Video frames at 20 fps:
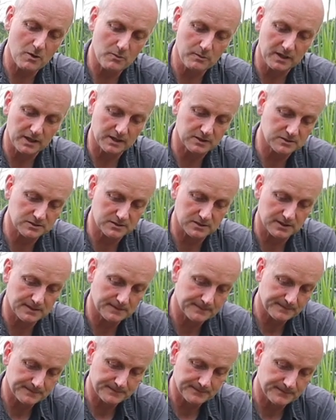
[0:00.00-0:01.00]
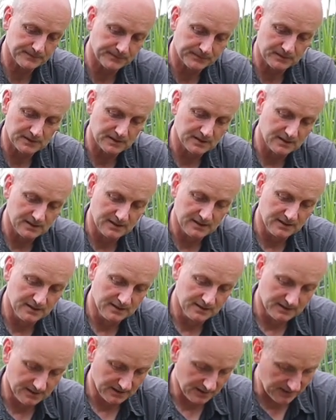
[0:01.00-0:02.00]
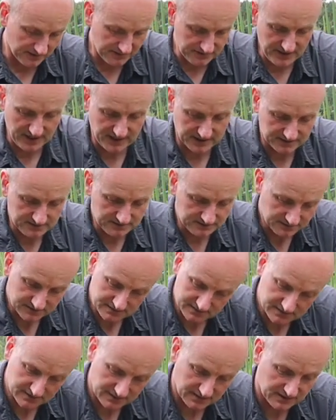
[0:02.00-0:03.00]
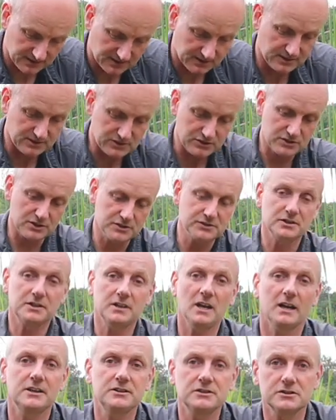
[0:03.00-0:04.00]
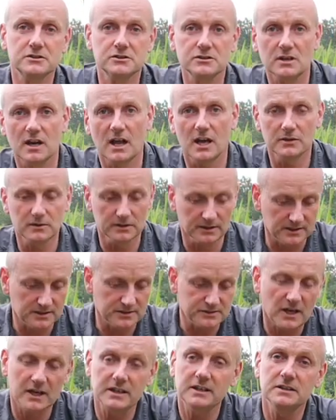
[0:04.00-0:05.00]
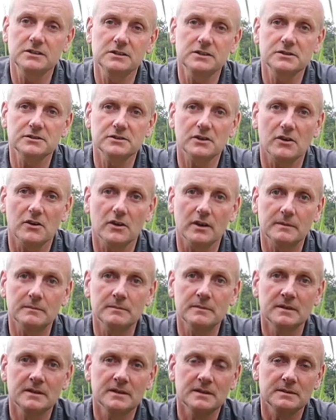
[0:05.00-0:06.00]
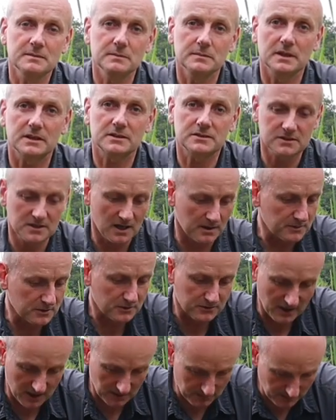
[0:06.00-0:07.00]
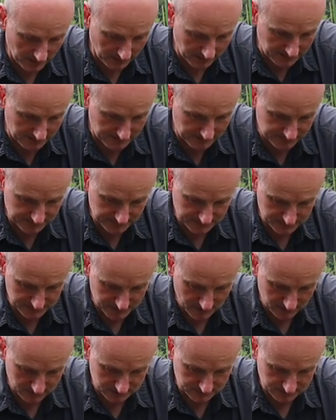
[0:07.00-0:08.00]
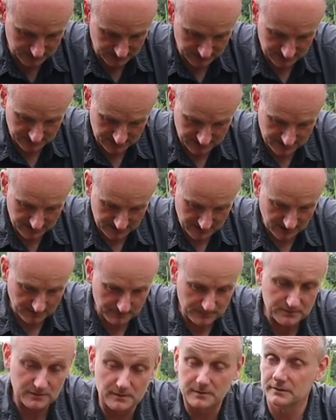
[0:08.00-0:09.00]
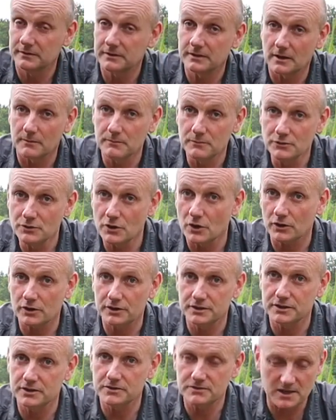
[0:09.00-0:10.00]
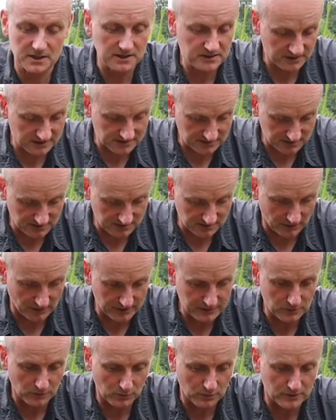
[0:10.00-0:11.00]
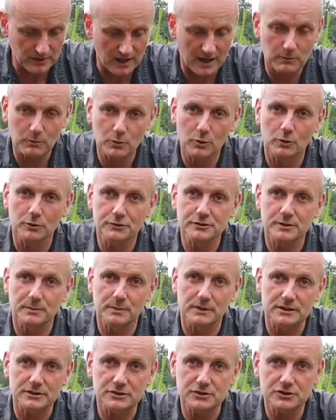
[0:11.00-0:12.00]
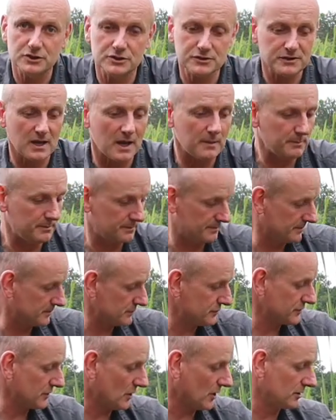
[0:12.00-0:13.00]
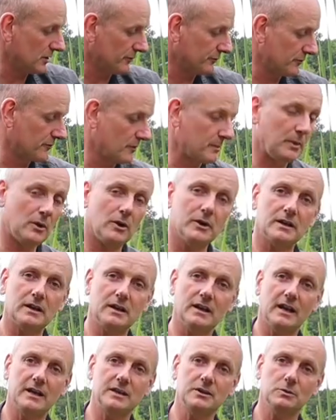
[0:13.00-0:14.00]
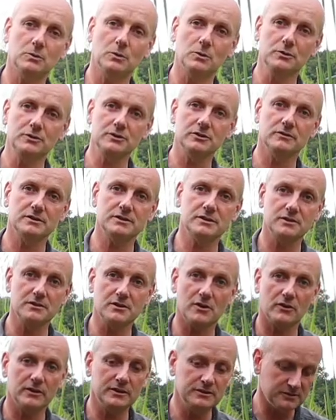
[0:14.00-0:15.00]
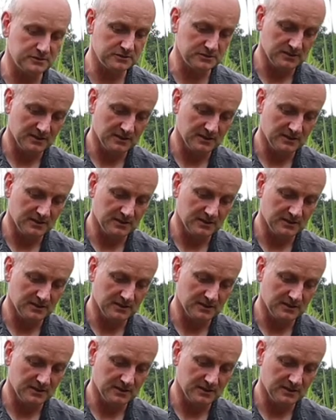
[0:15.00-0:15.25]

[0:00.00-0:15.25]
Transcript: mixed. And then it's just a case of slowly and taking your time mixing up the ground bait. So I'm not going to use anything like all of that water, but it's just that starting off with a pint of lake water is a nice